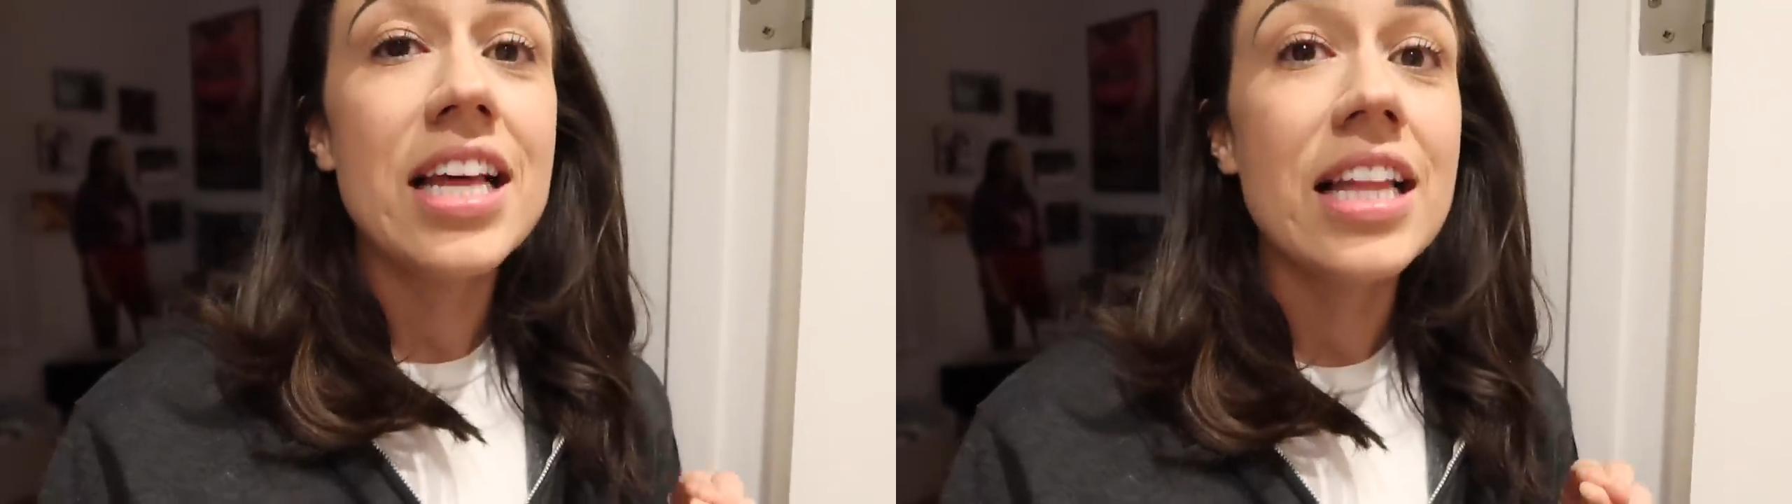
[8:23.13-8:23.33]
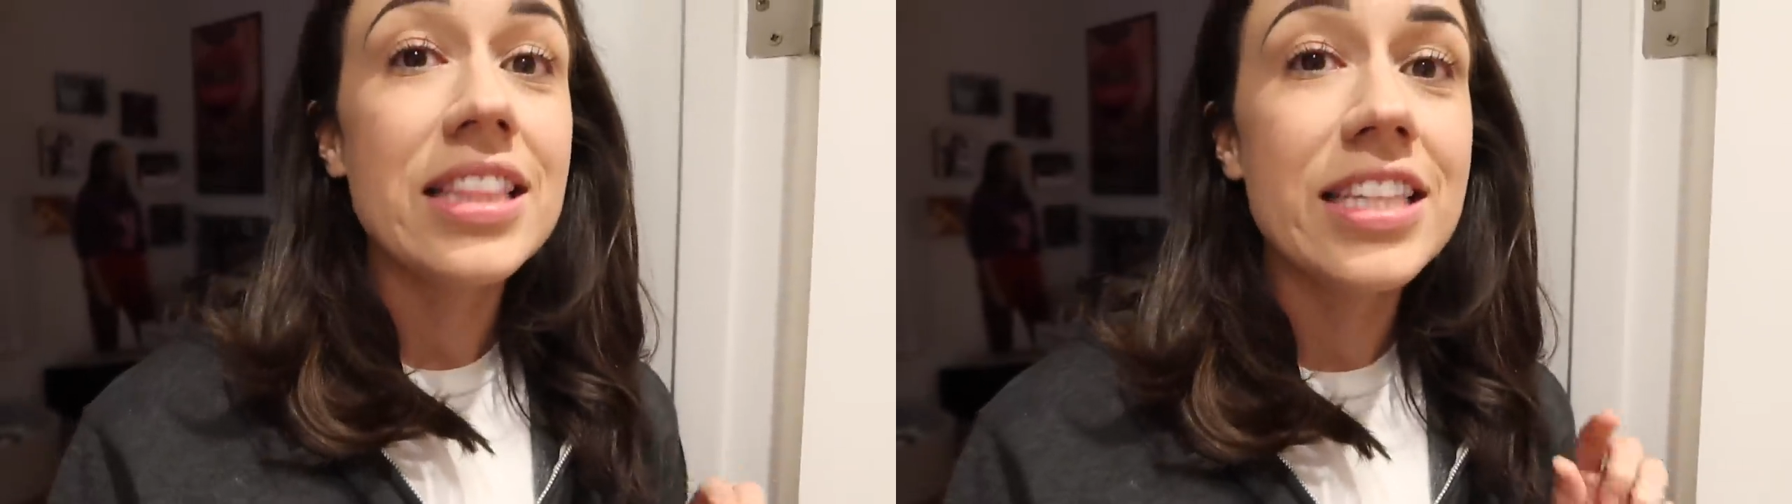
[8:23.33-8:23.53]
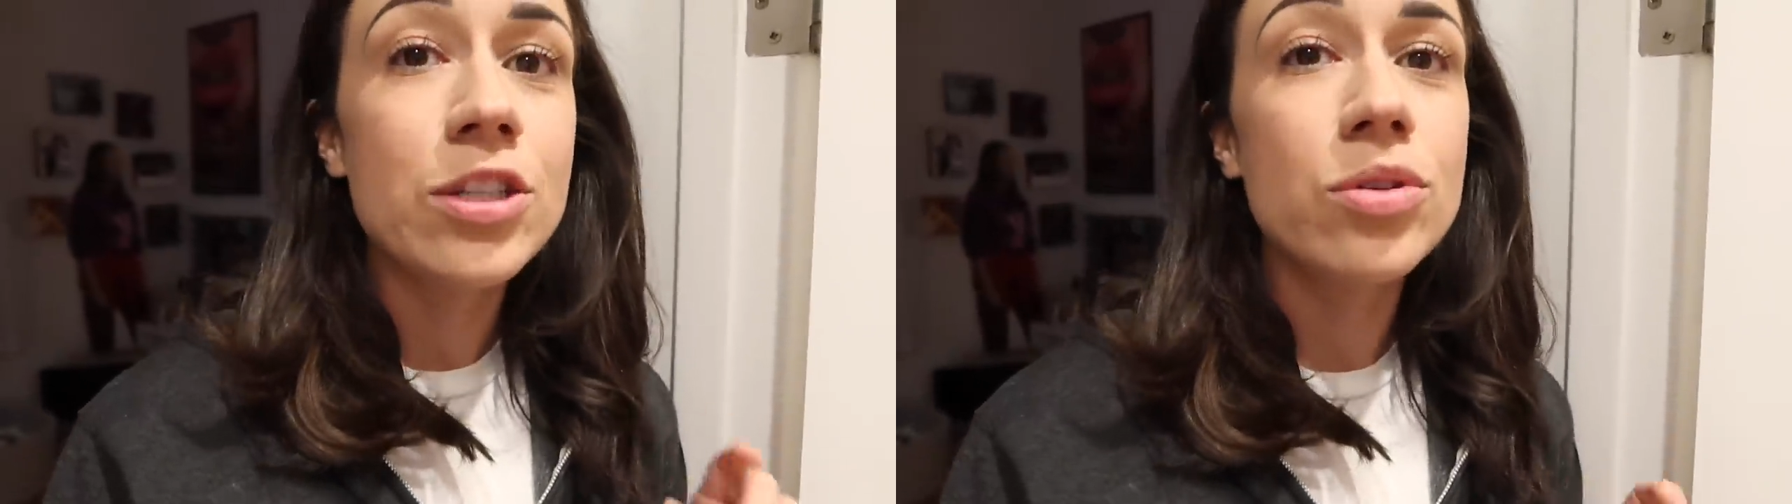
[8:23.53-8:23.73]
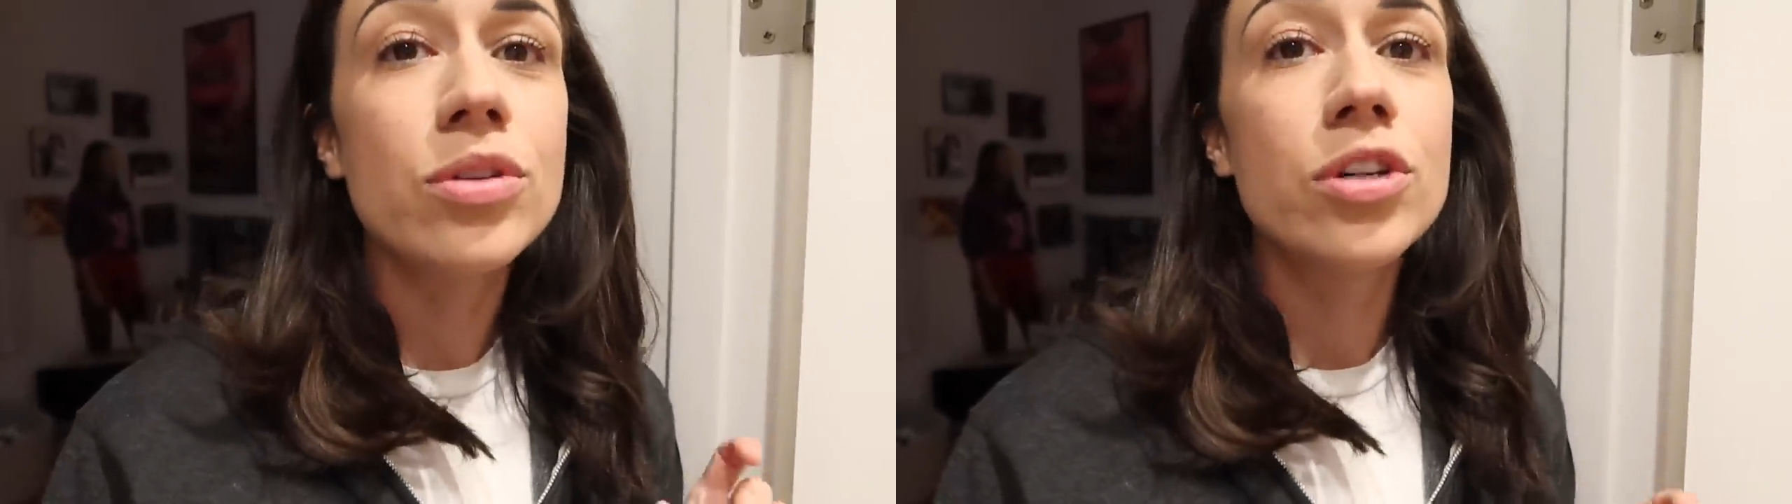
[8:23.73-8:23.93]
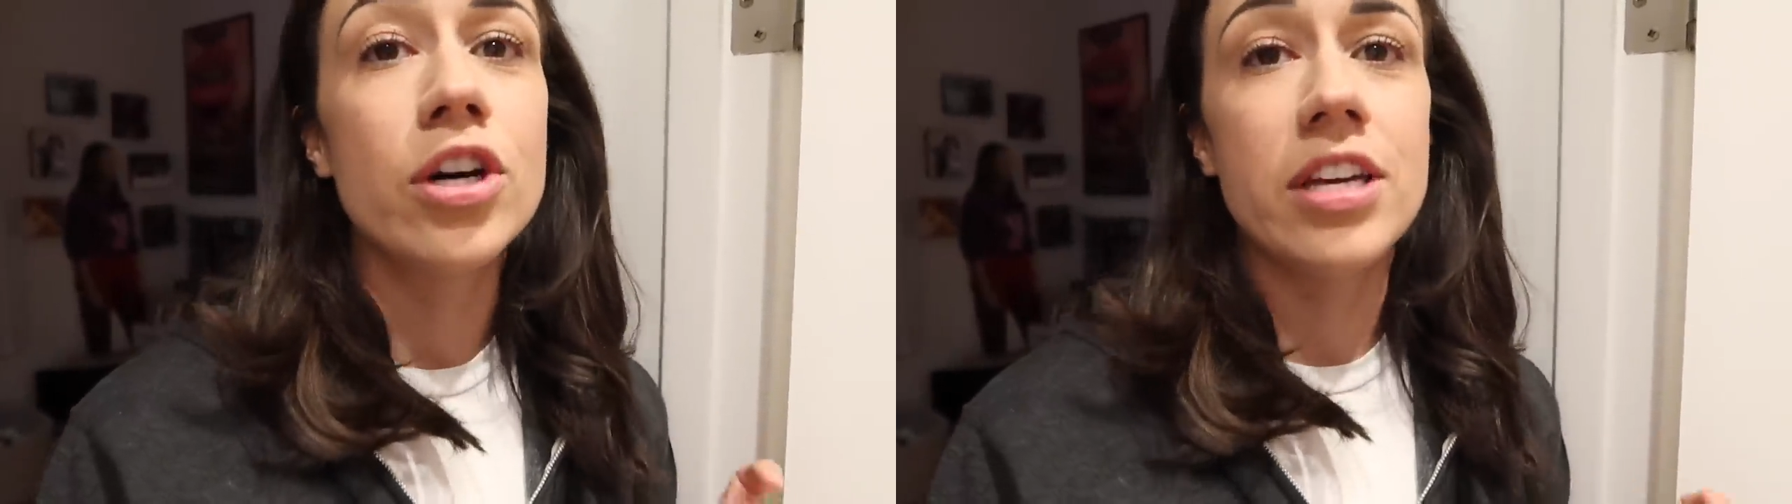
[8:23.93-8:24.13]
a
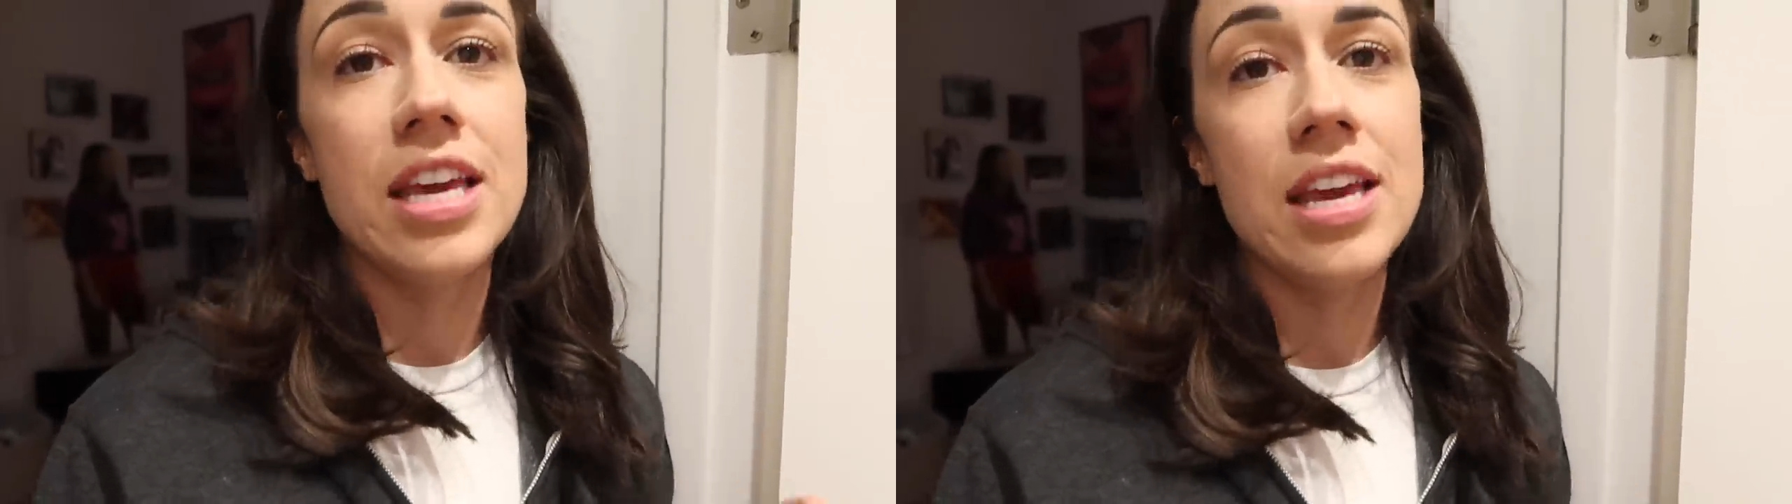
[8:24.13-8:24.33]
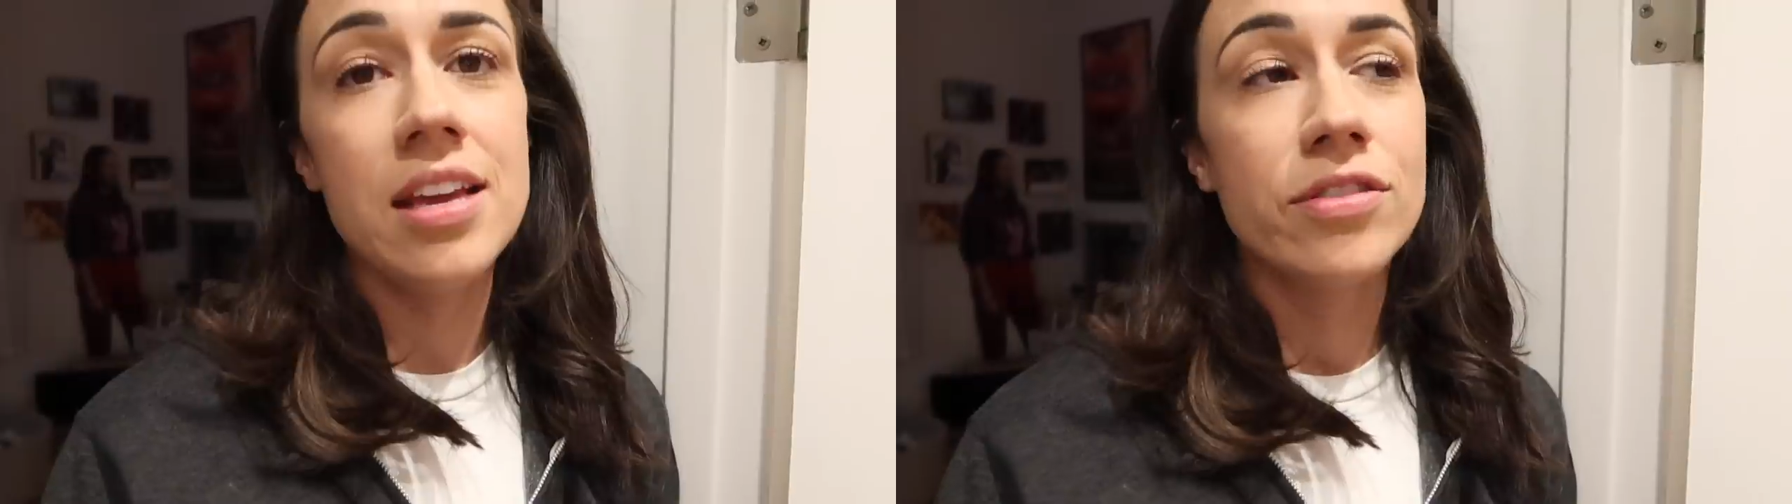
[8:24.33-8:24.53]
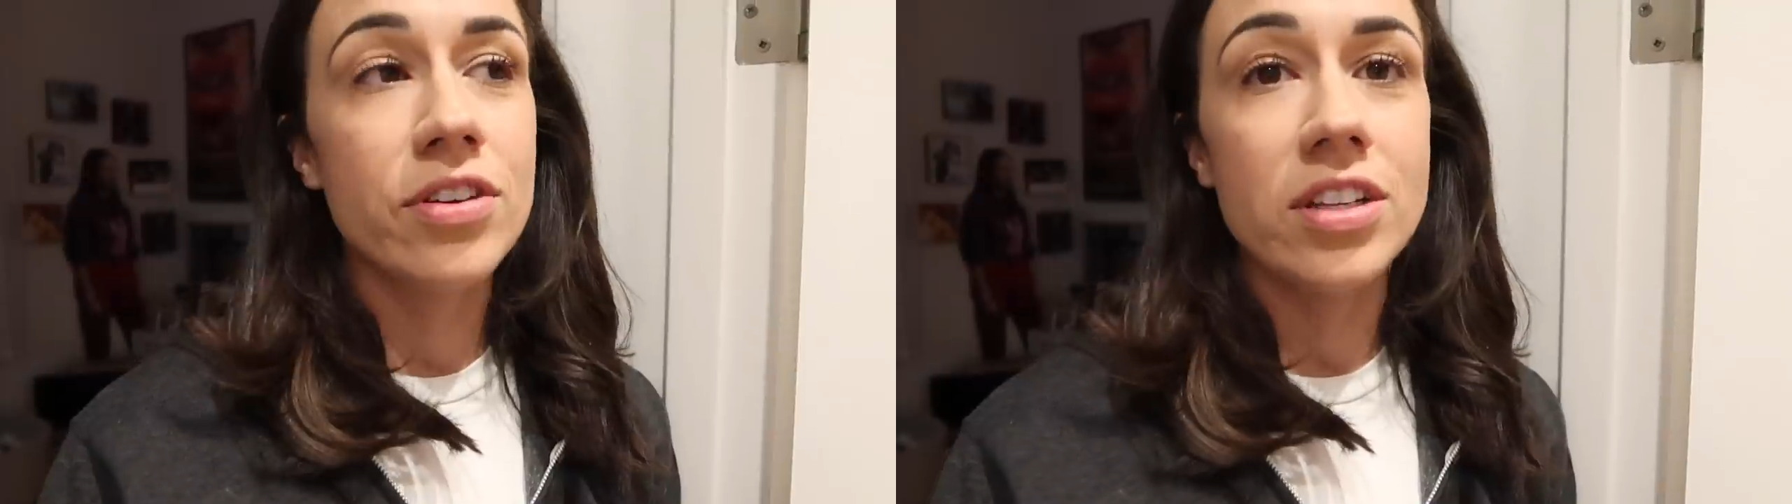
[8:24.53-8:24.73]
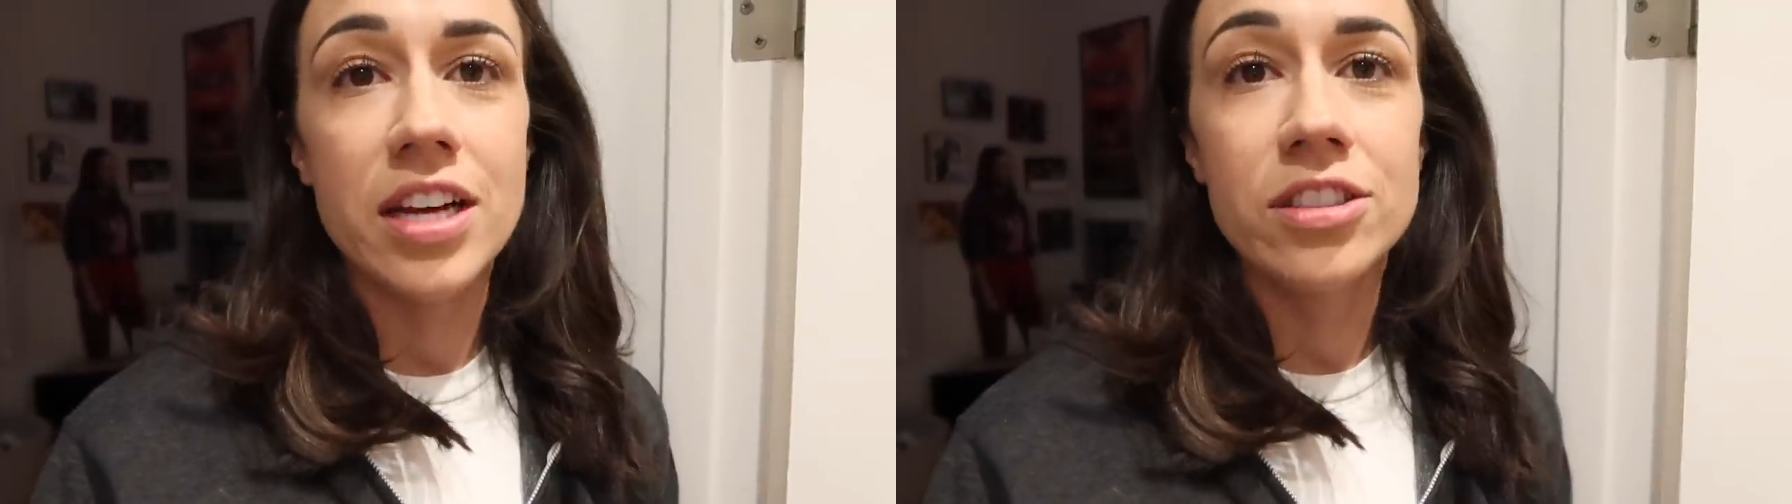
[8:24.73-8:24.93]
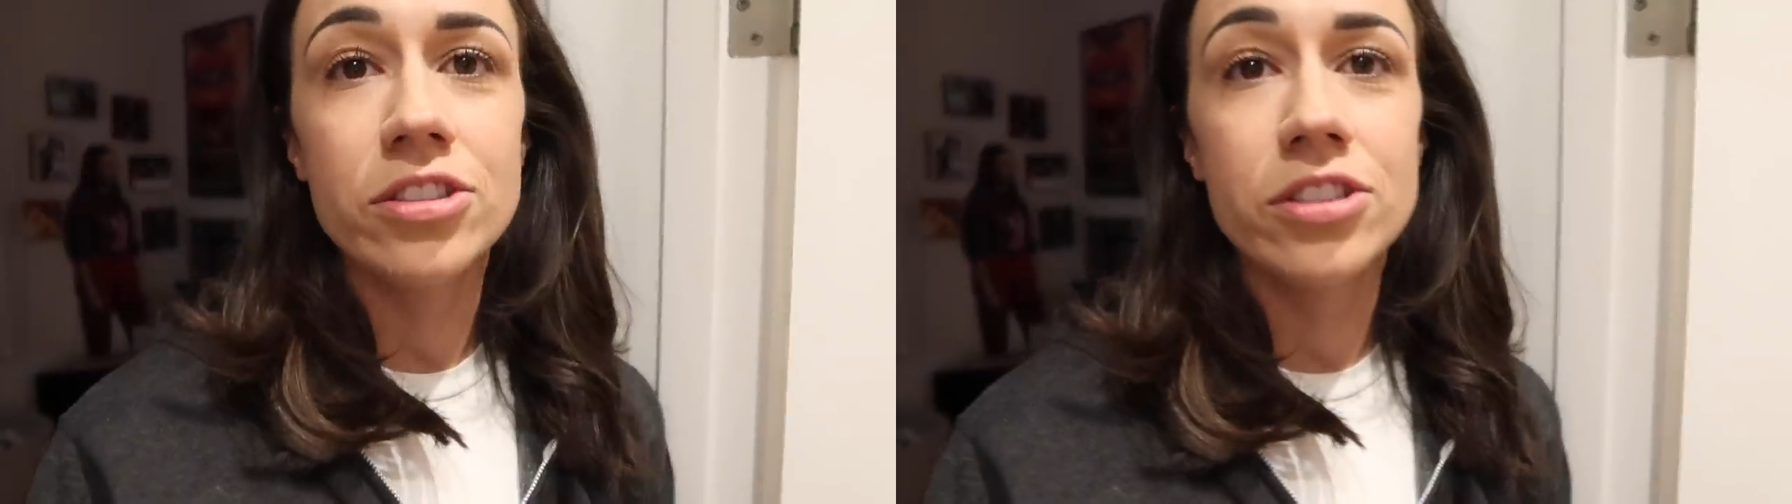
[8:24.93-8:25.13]
literal cookie for
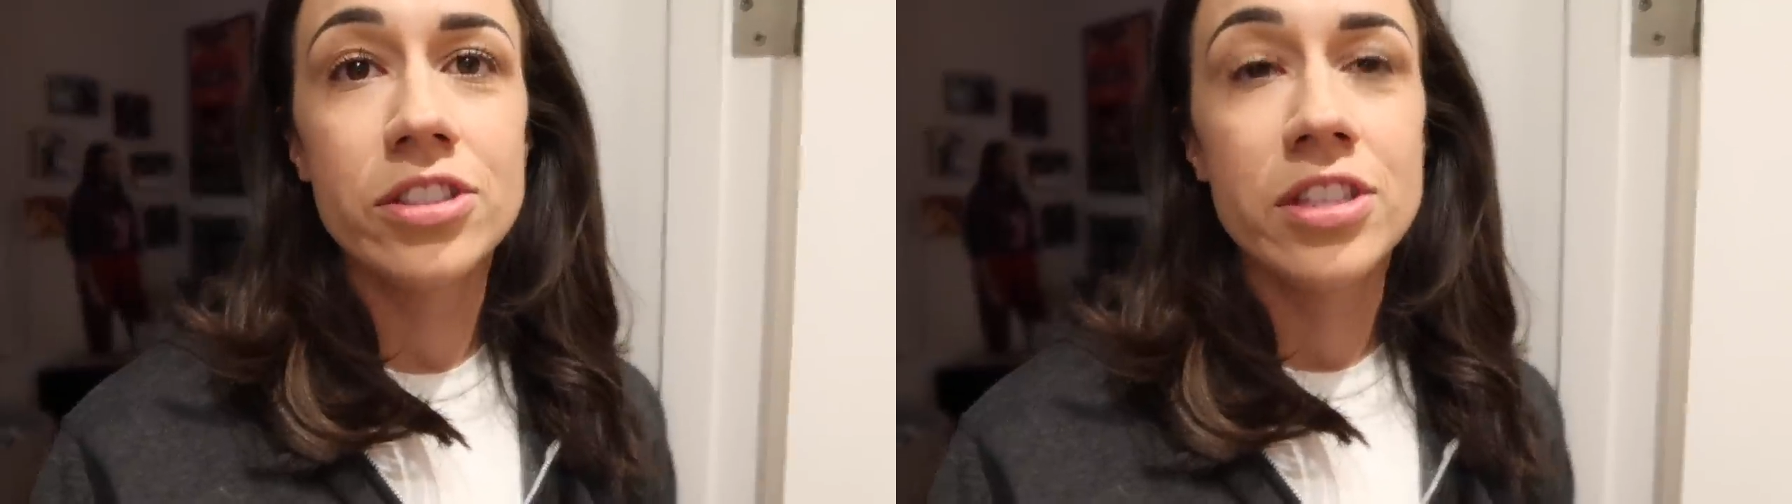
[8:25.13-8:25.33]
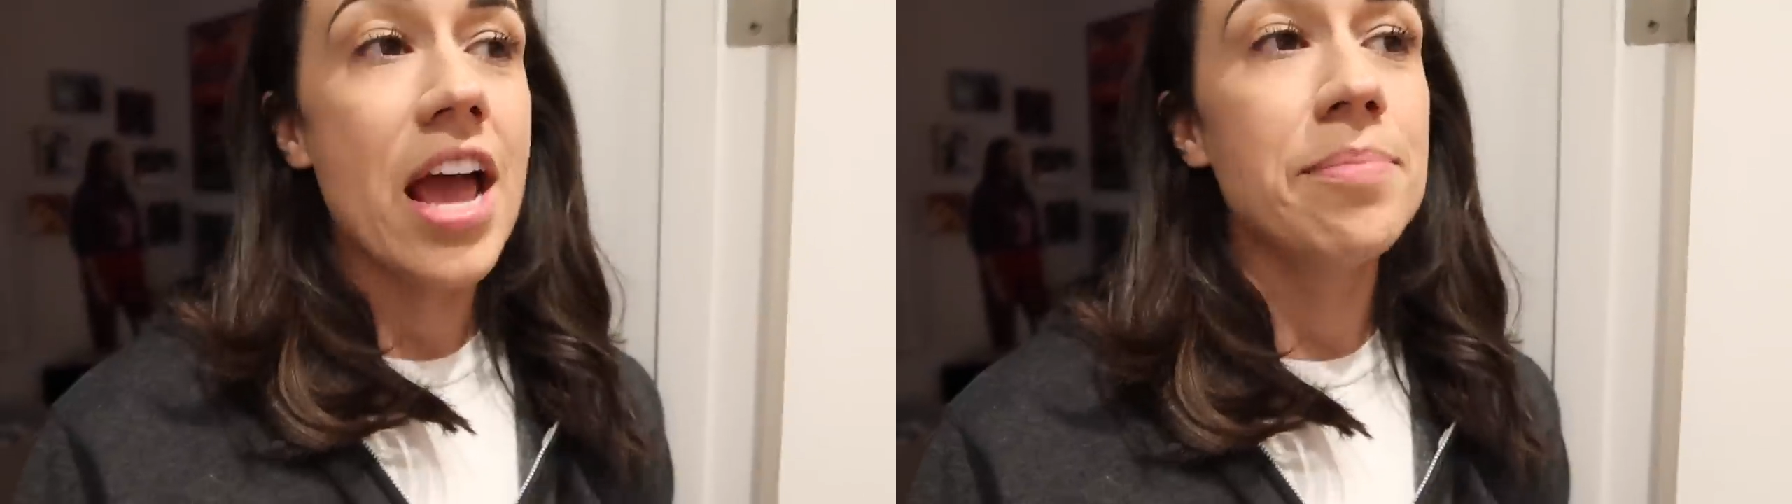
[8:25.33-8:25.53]
lunch